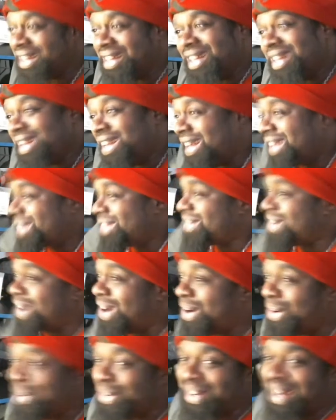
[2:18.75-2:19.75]

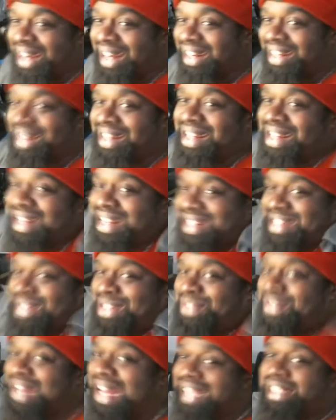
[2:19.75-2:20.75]
Gotta get yourself
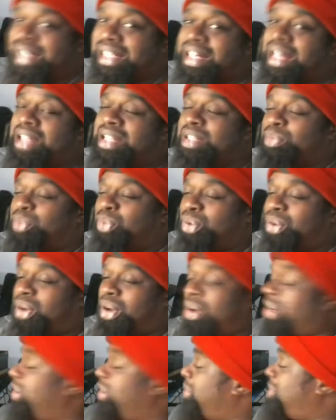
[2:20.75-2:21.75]
nice and comfortable,
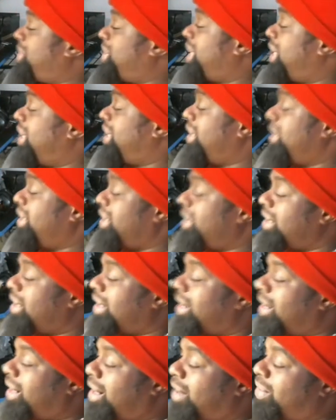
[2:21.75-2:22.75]
you know what I'm saying?
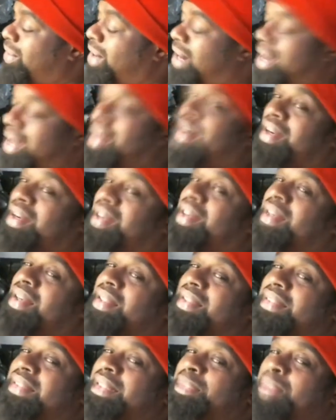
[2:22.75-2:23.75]
All right?
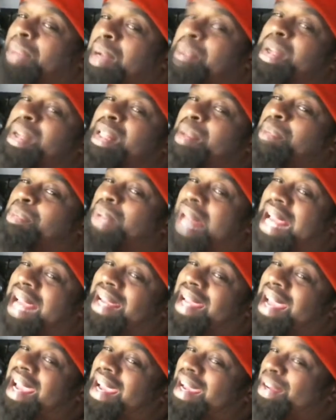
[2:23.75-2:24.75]
Because this might be the Black
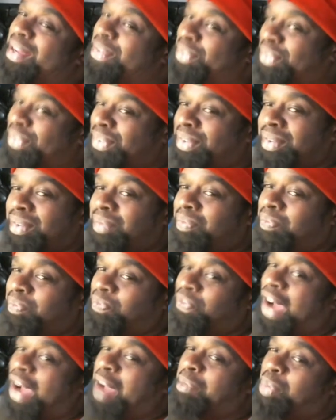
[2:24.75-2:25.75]
Cave
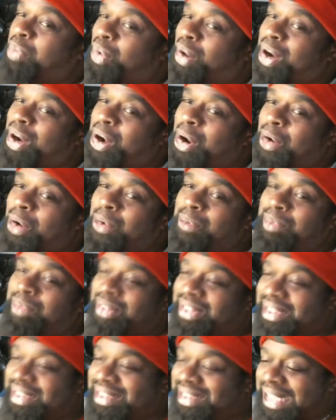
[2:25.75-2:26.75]
5.0, but
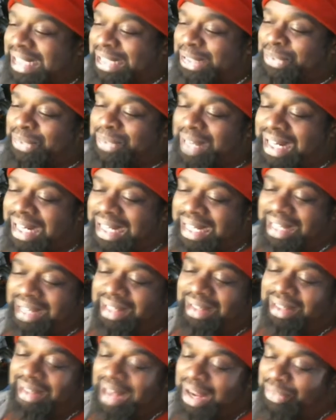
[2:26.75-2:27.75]
this section right here,
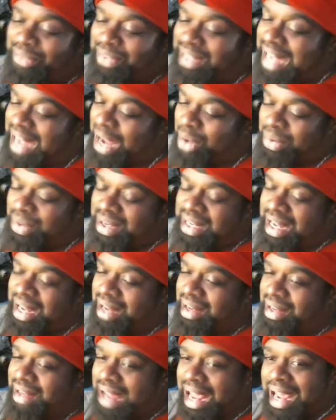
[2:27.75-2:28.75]
every now and then,
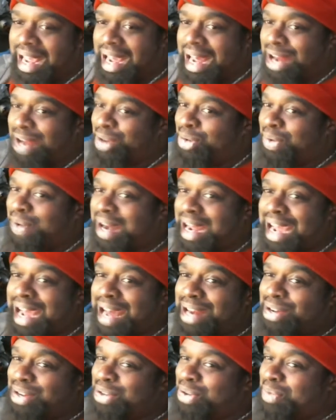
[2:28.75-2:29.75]
yeah, I gotta do what I gotta
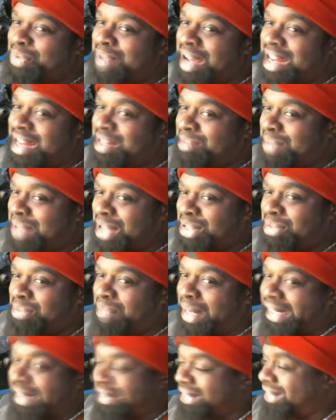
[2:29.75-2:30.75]
do, man. It's the
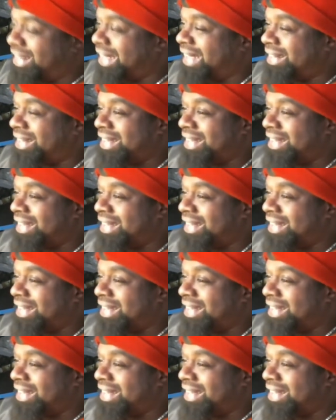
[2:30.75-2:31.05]
masturbation station.